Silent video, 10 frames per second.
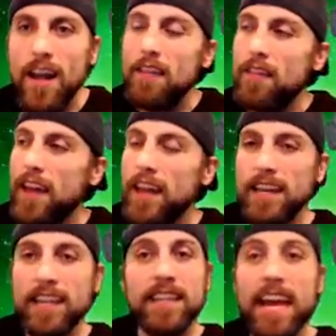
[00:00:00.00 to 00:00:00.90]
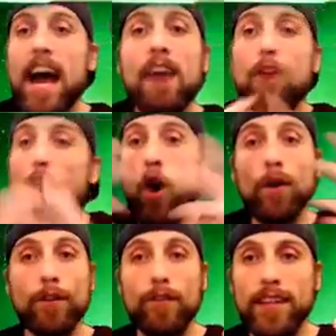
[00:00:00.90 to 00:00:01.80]
they, they have
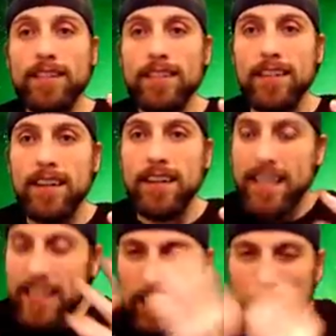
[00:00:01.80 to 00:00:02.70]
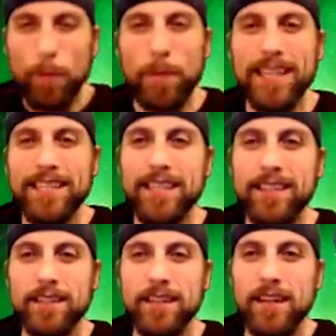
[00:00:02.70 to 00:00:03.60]
all of it in little
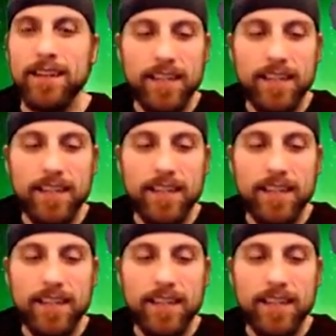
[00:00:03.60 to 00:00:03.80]
pieces.